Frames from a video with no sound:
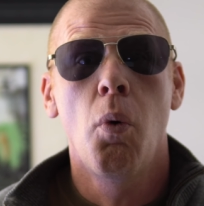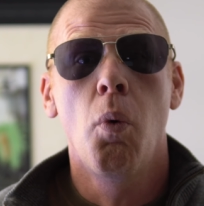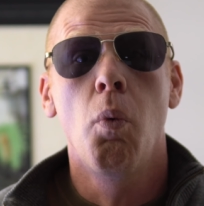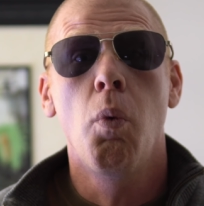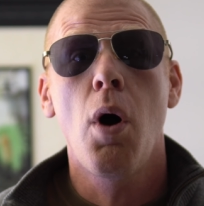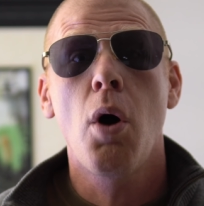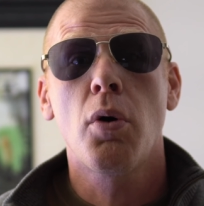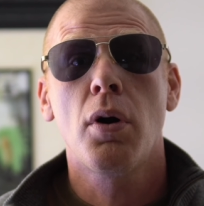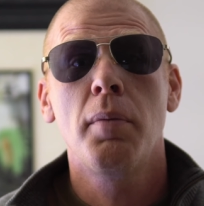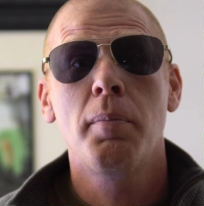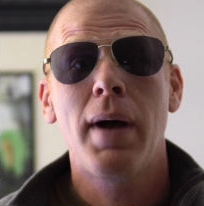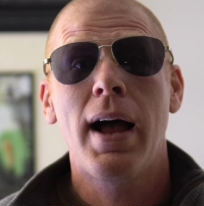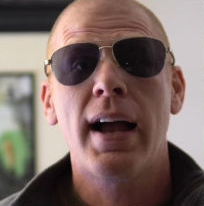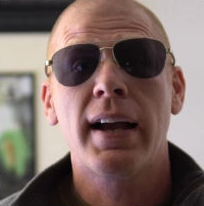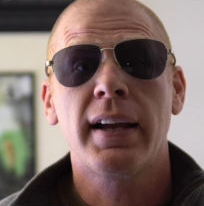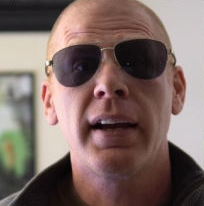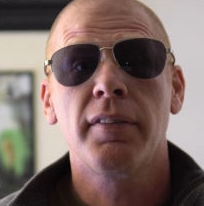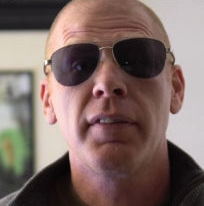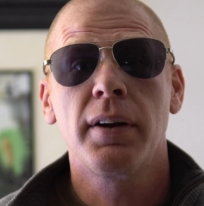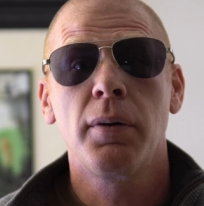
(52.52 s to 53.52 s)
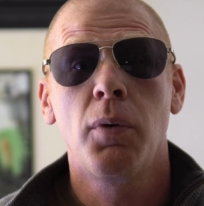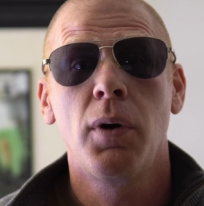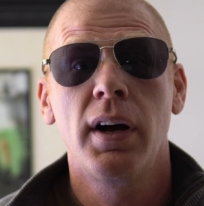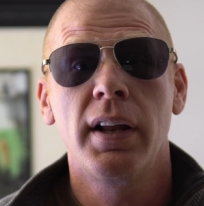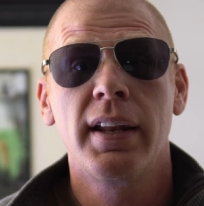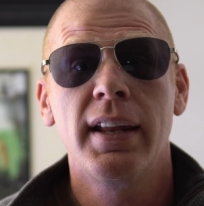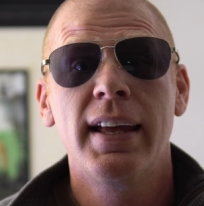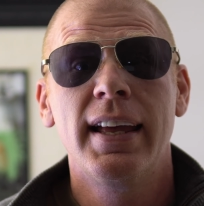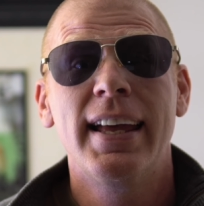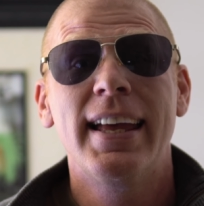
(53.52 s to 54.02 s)
Welcome back
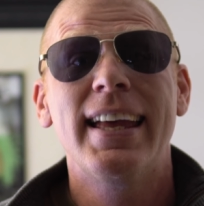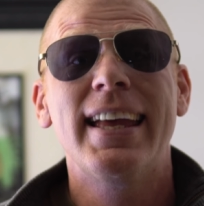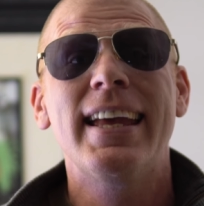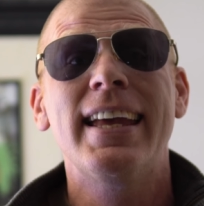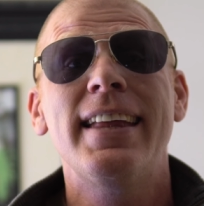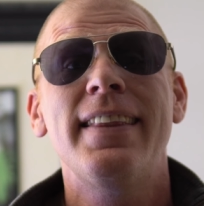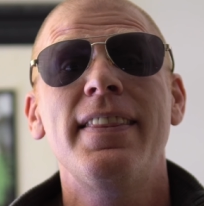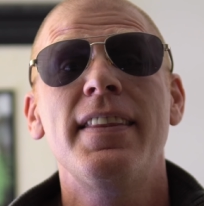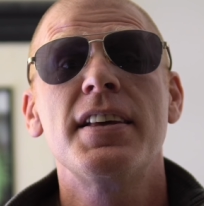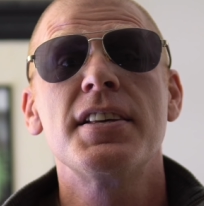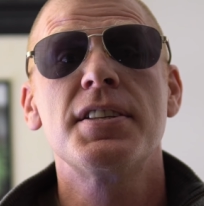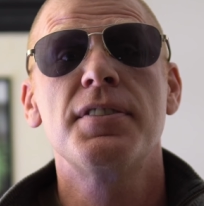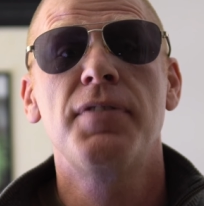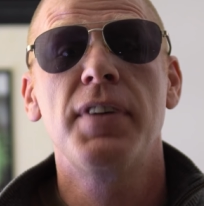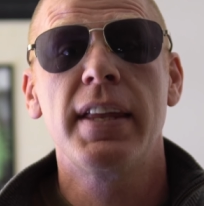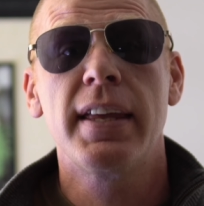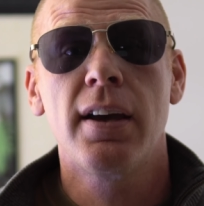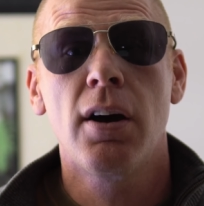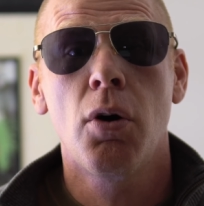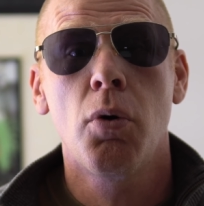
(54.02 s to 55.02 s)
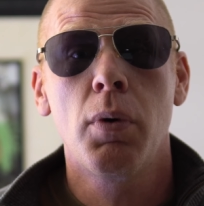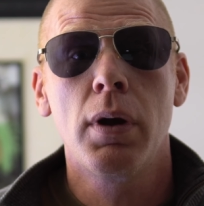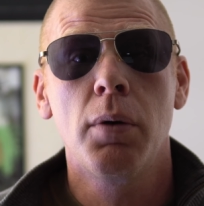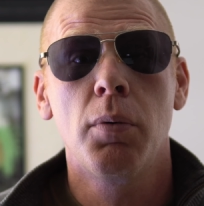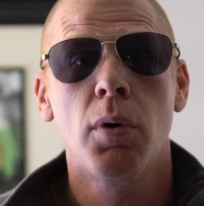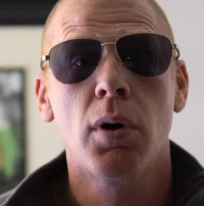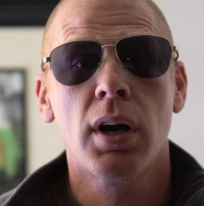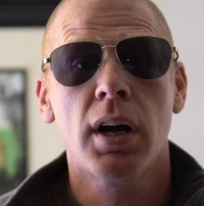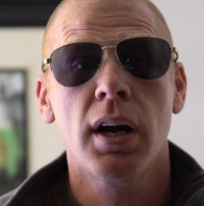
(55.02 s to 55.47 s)
everyone. In this video we will